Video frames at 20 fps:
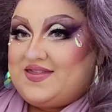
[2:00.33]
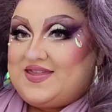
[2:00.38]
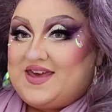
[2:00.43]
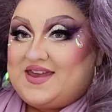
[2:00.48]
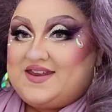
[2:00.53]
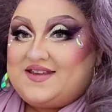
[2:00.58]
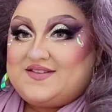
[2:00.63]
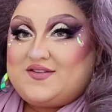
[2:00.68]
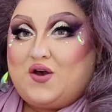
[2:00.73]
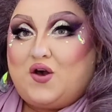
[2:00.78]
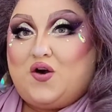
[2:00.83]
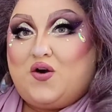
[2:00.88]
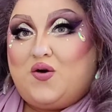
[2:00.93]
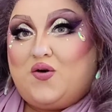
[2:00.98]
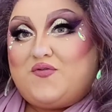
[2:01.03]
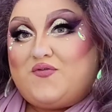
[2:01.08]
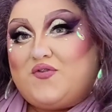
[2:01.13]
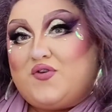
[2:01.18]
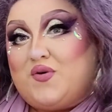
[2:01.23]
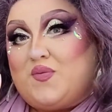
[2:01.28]
that is all
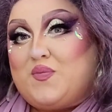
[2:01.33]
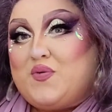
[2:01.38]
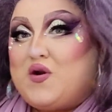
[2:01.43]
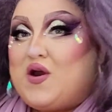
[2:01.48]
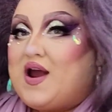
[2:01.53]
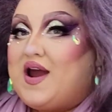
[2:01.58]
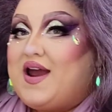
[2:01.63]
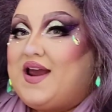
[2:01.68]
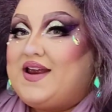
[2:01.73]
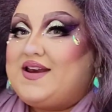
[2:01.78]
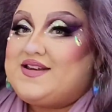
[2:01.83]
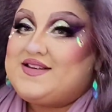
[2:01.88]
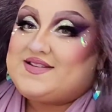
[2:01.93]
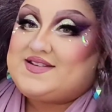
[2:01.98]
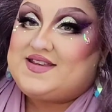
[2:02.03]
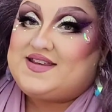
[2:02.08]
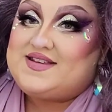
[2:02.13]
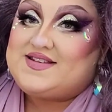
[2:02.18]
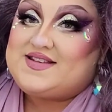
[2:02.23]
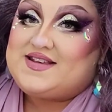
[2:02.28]
for Pride
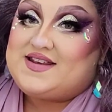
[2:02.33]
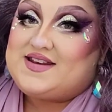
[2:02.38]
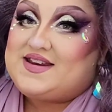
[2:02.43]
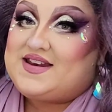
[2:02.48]
season